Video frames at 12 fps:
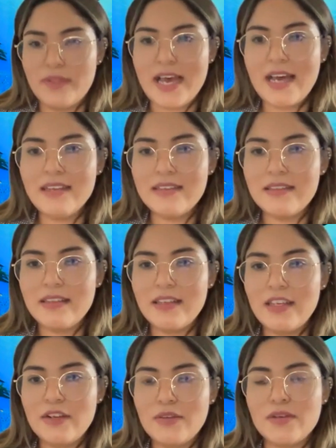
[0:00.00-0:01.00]
that
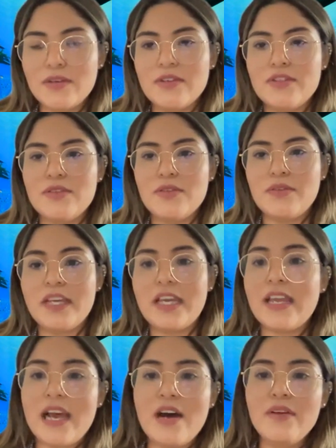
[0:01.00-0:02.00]
in order to
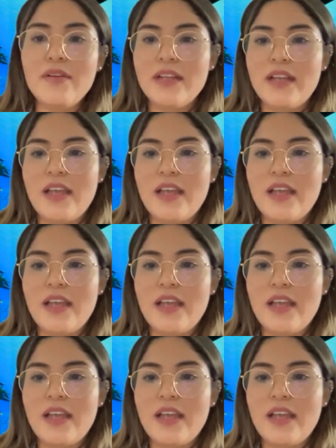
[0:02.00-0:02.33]
get out